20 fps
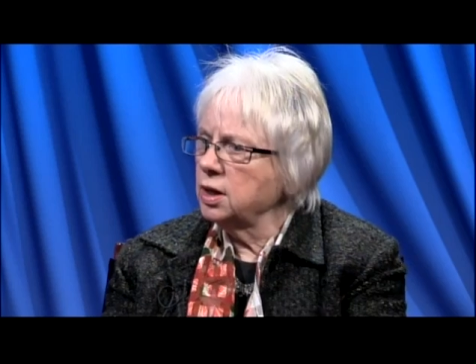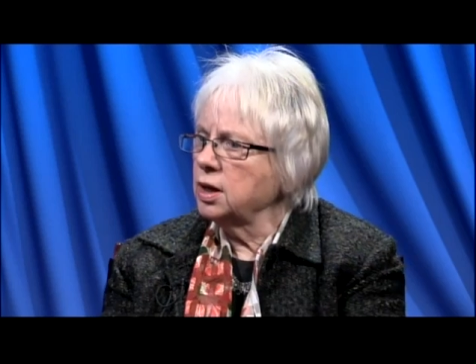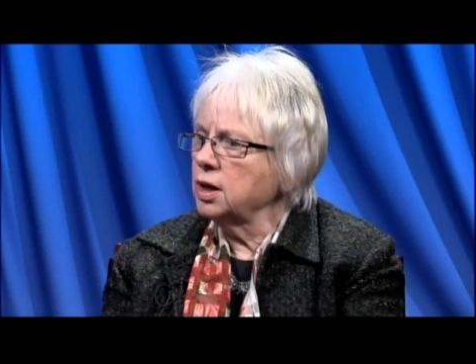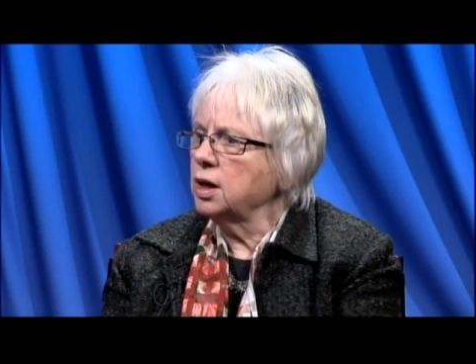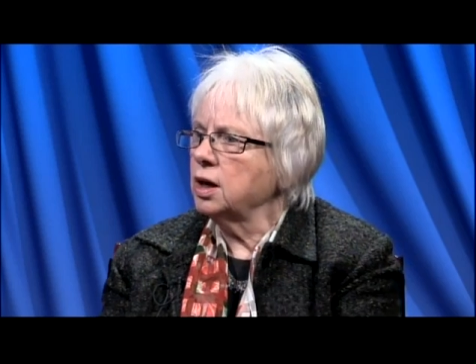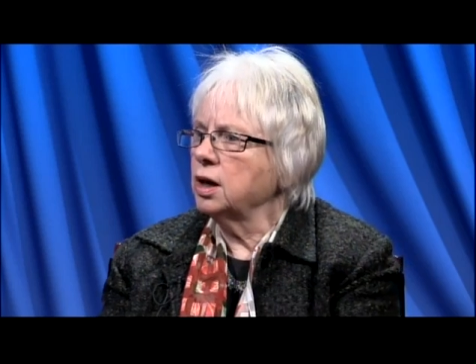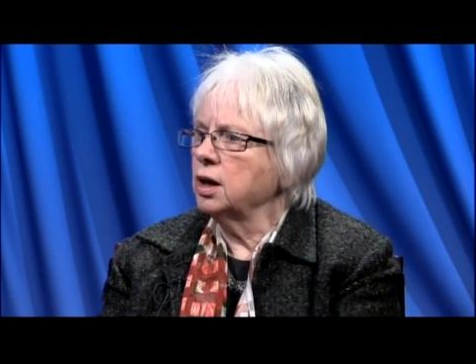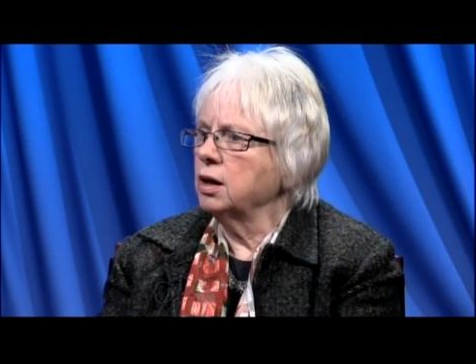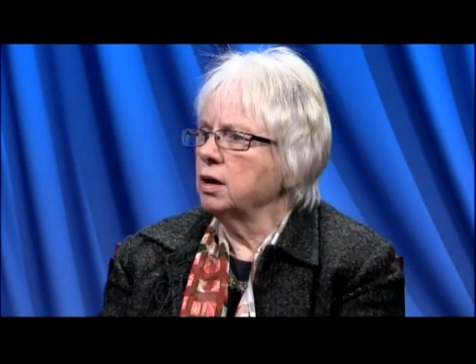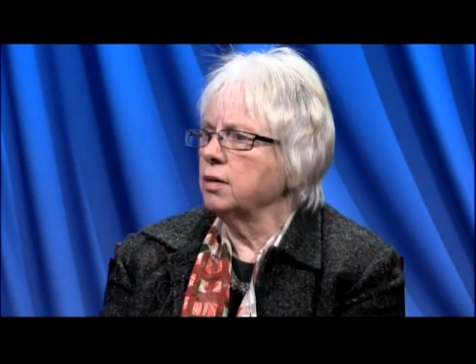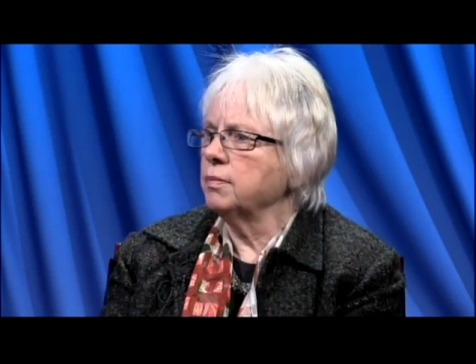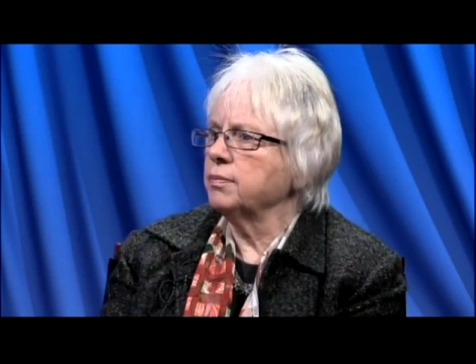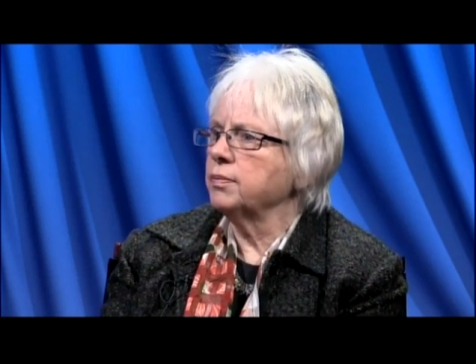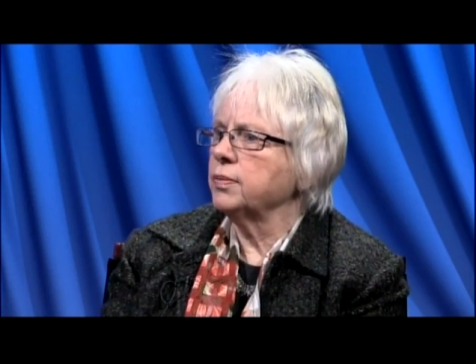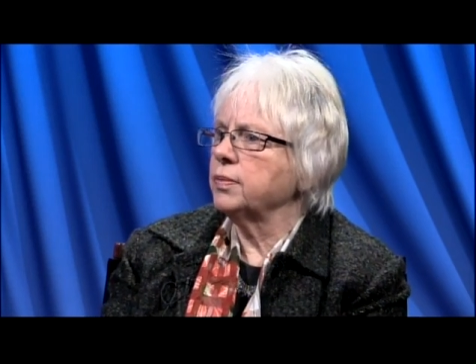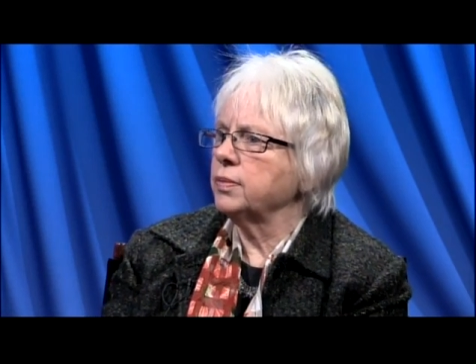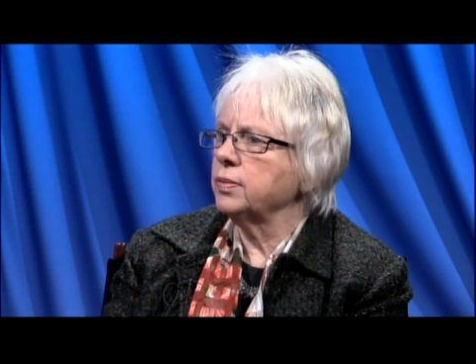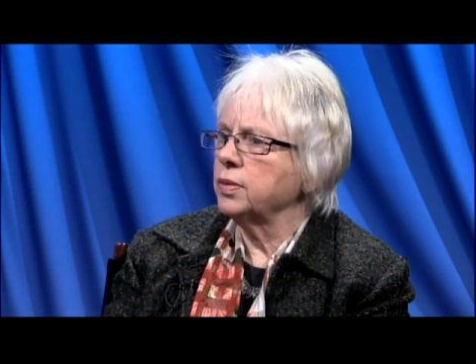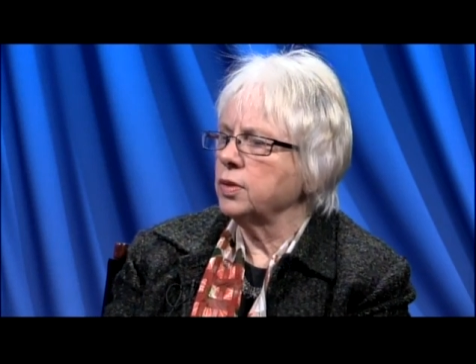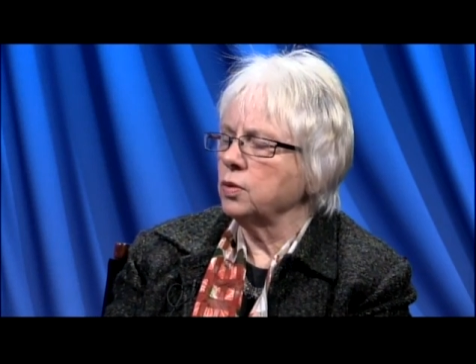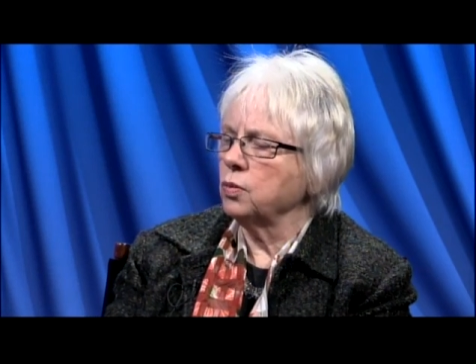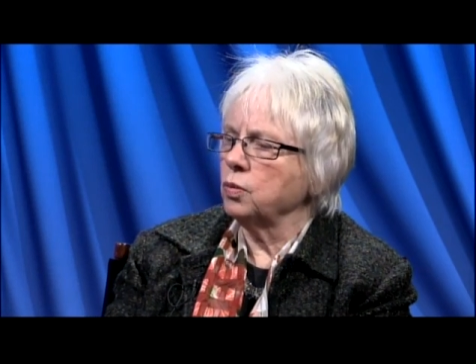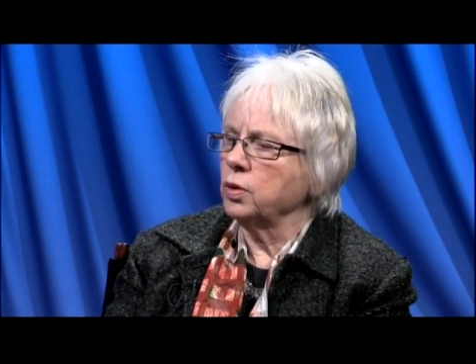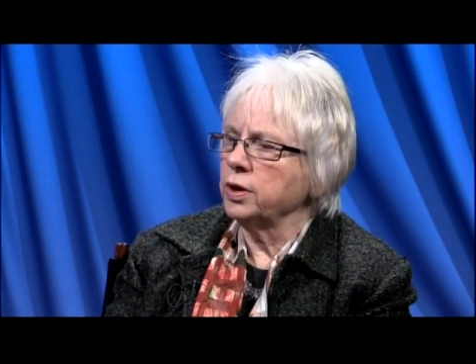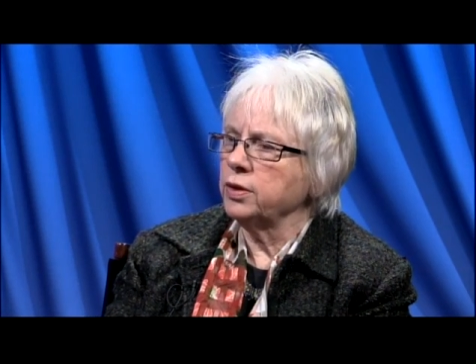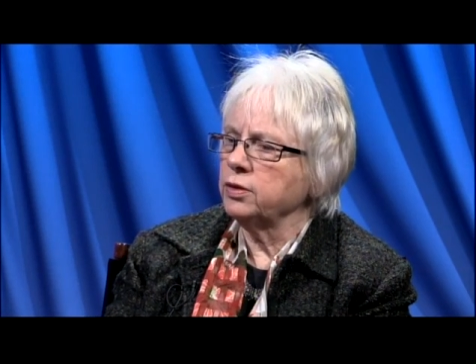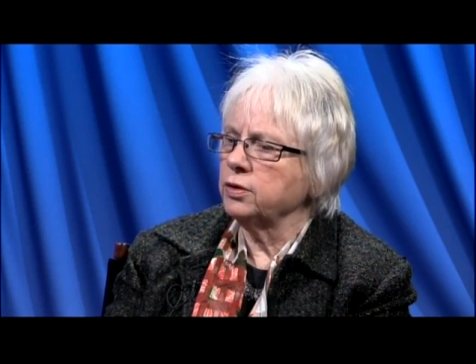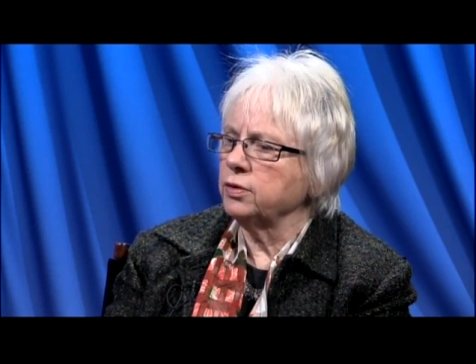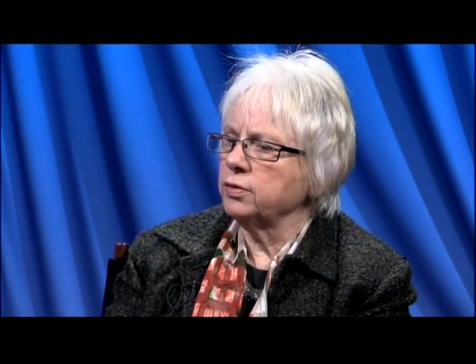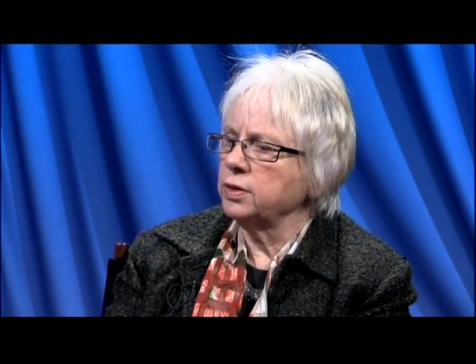
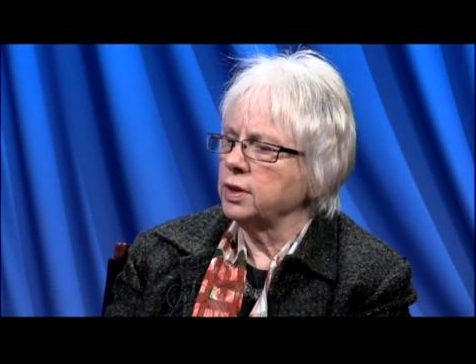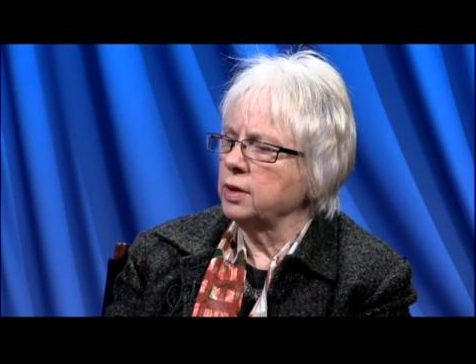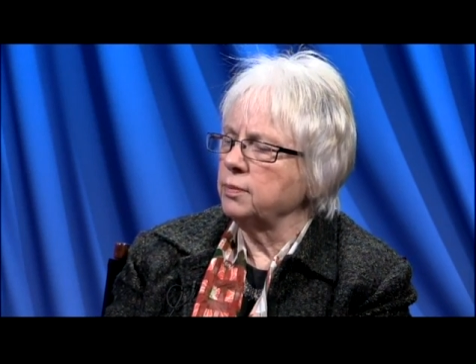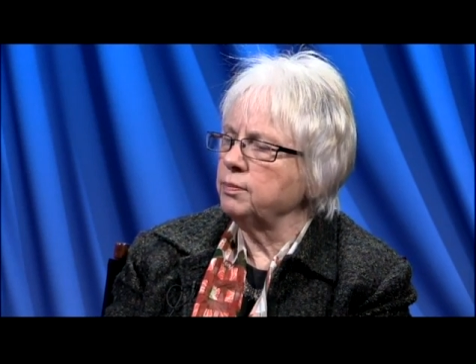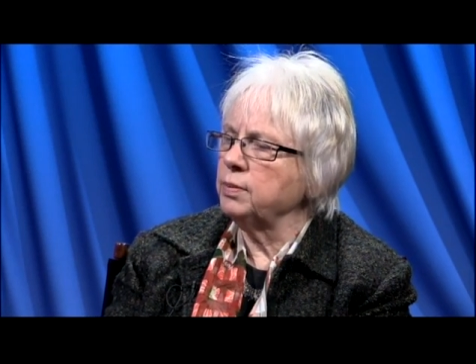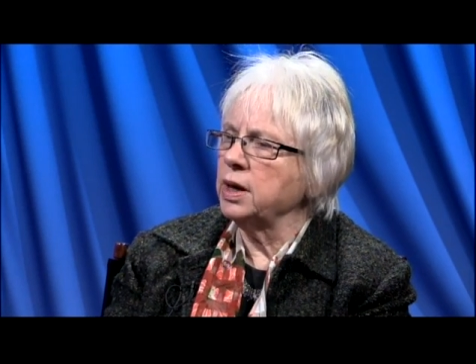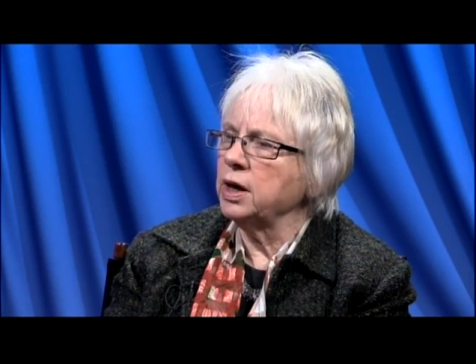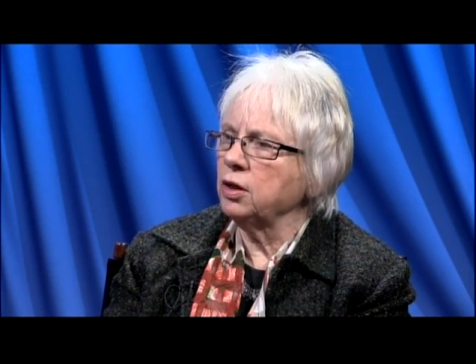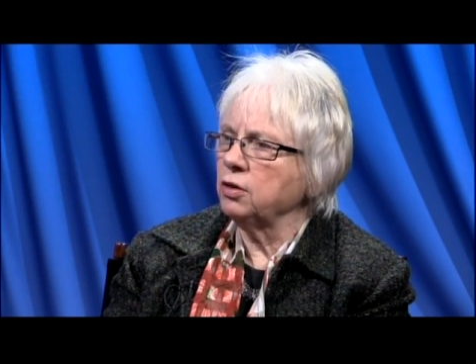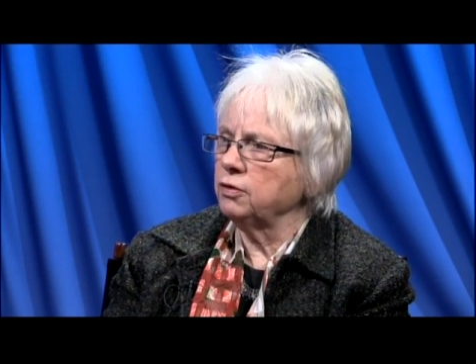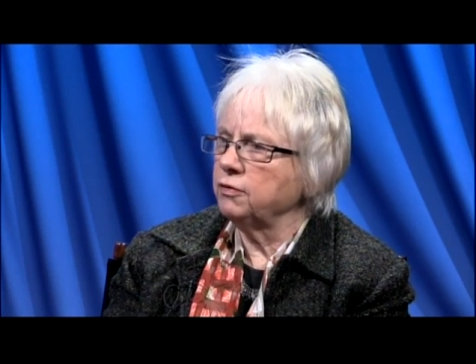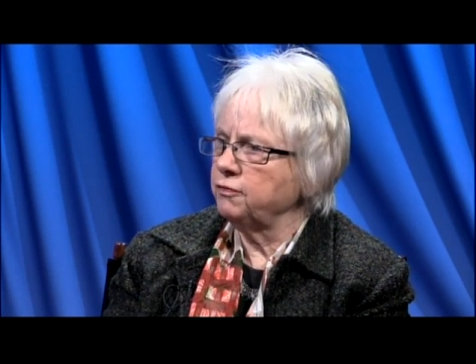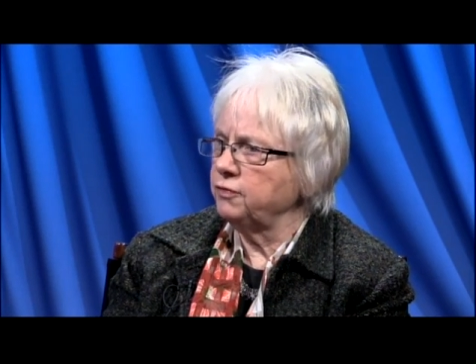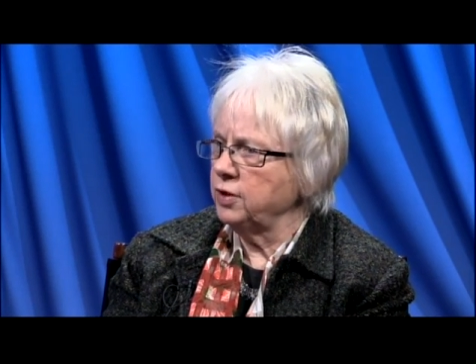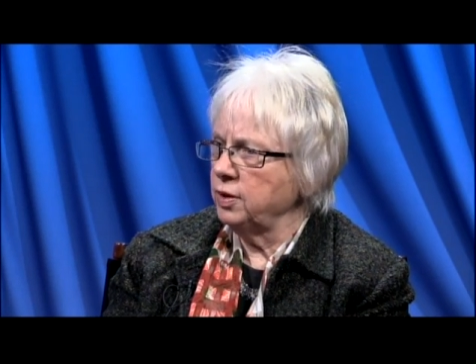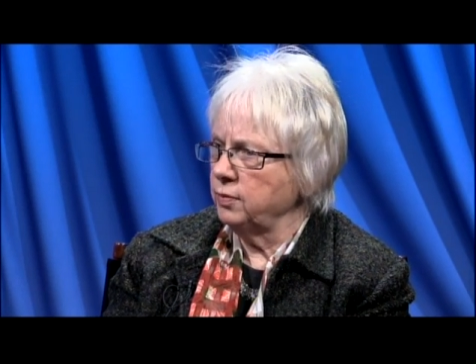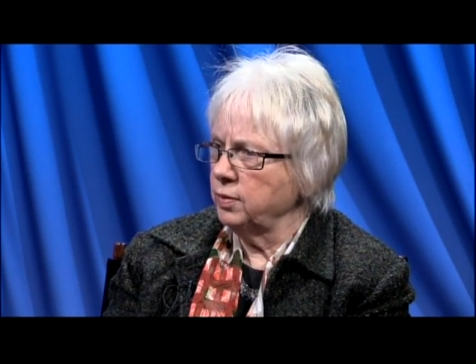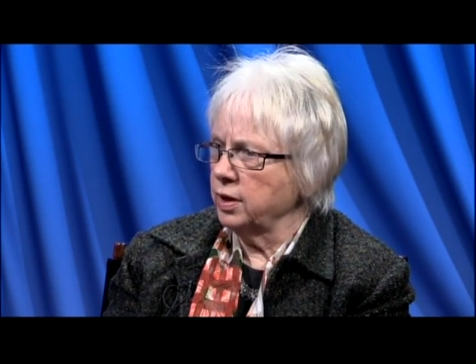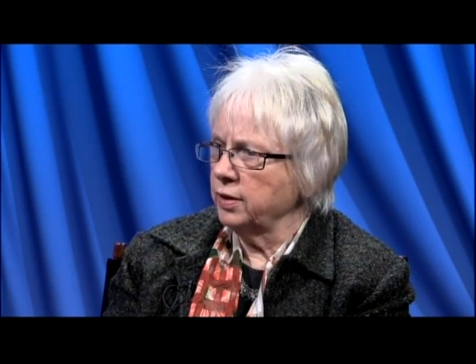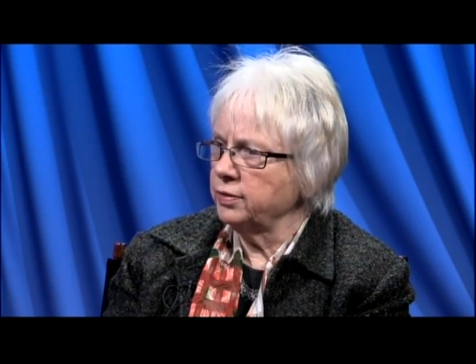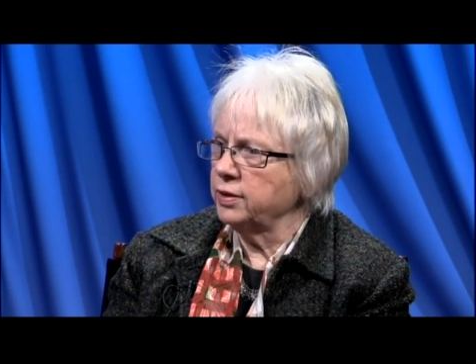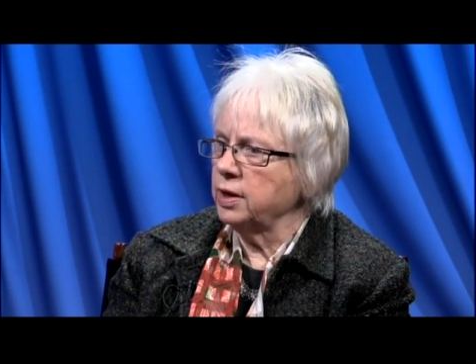Whether they're male or female,